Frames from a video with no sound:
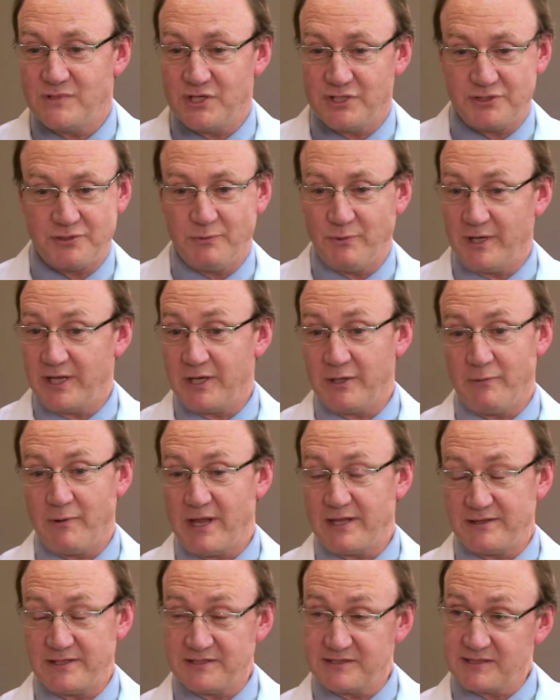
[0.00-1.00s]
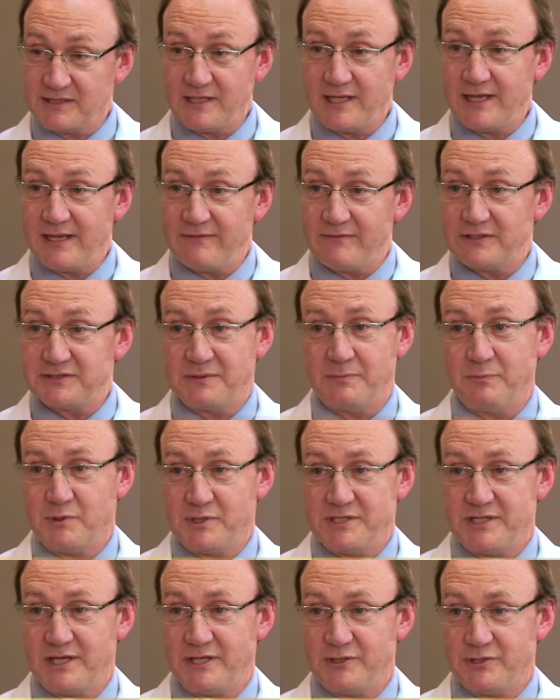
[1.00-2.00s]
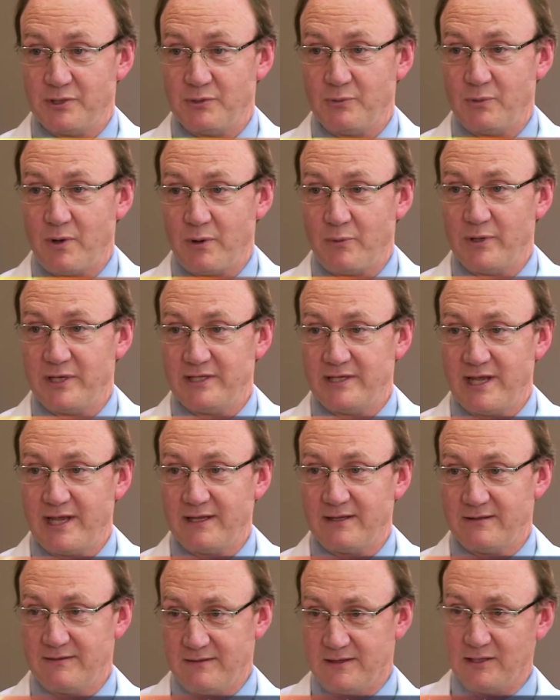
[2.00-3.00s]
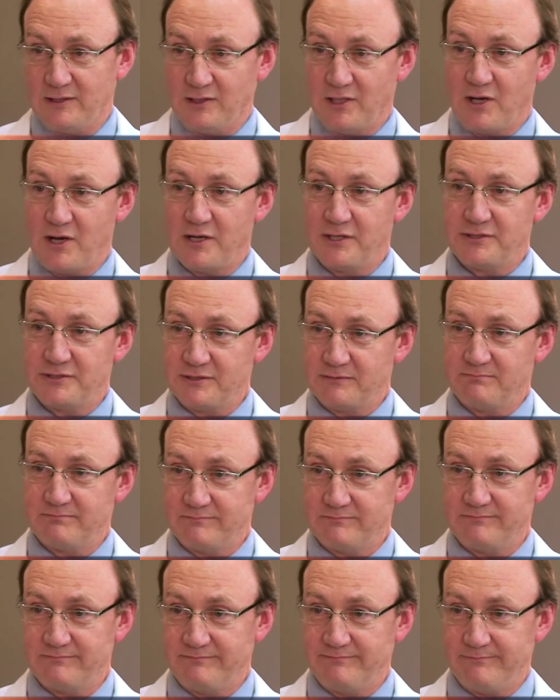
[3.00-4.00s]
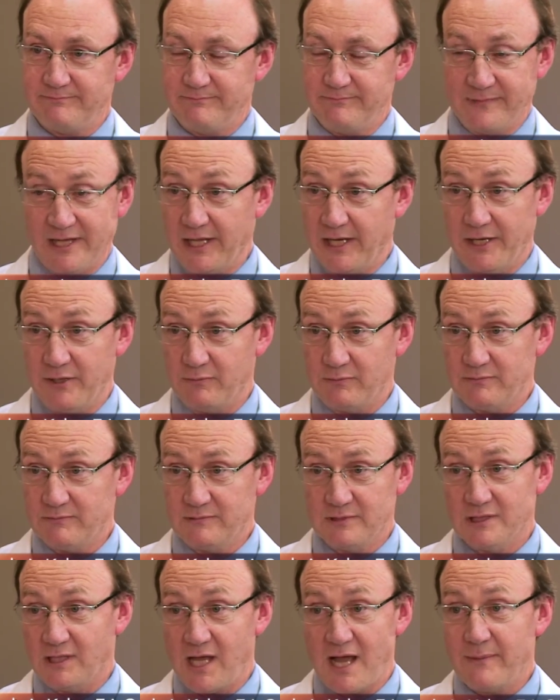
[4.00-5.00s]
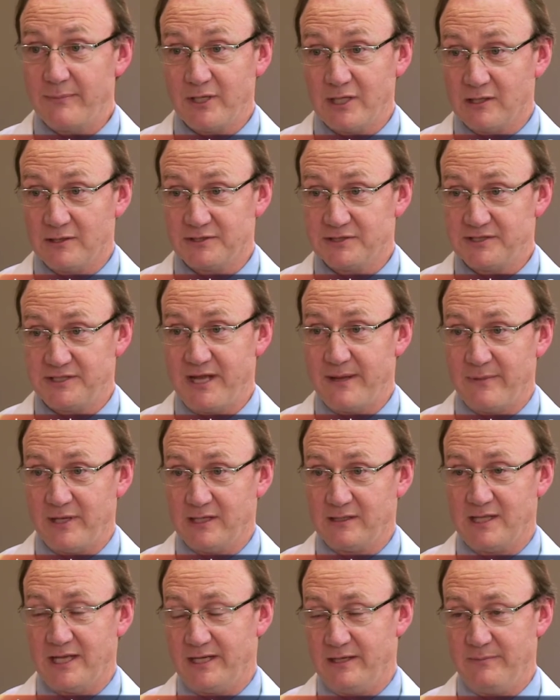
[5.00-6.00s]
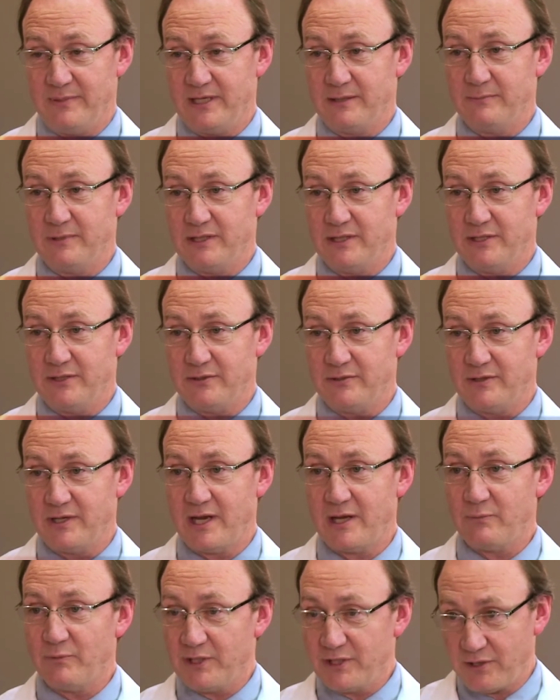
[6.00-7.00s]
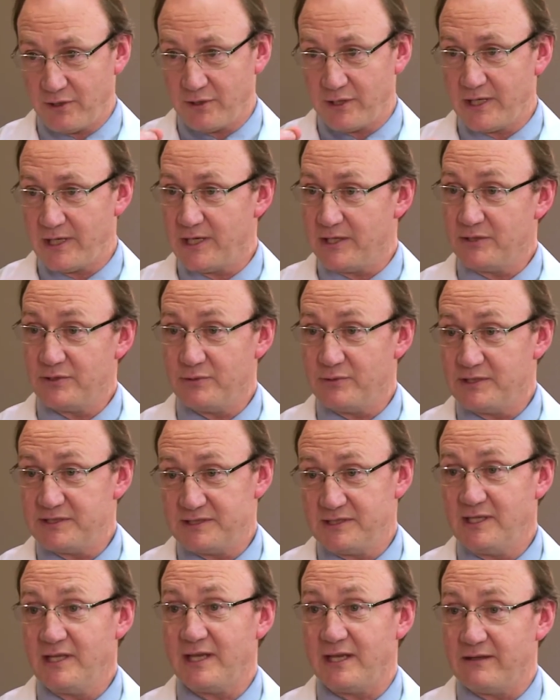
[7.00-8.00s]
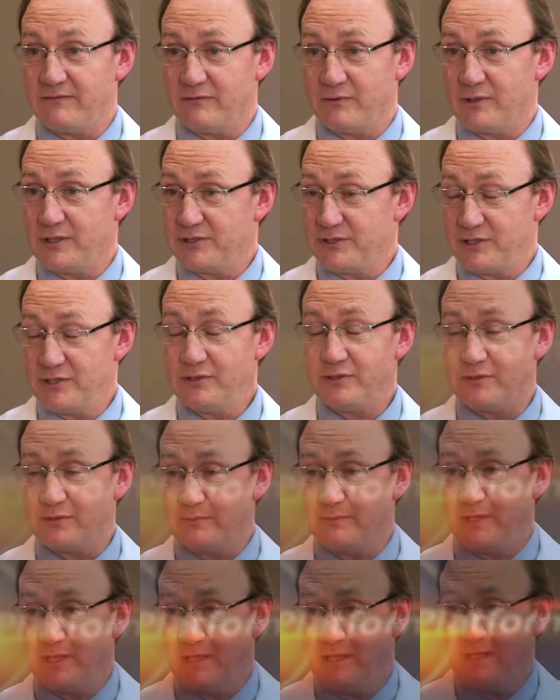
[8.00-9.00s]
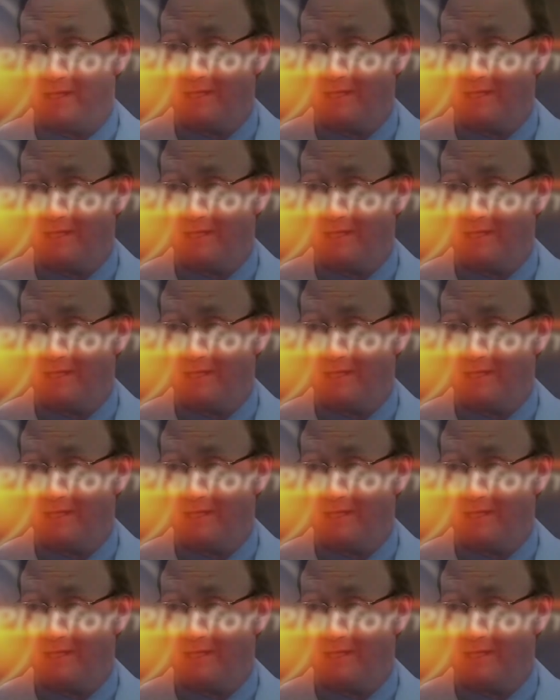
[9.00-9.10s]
Just to reiterate, the sleeve is a procedure where we take the large, globular stomach, like a big balloon, and we turn it into a sleeve or a tube.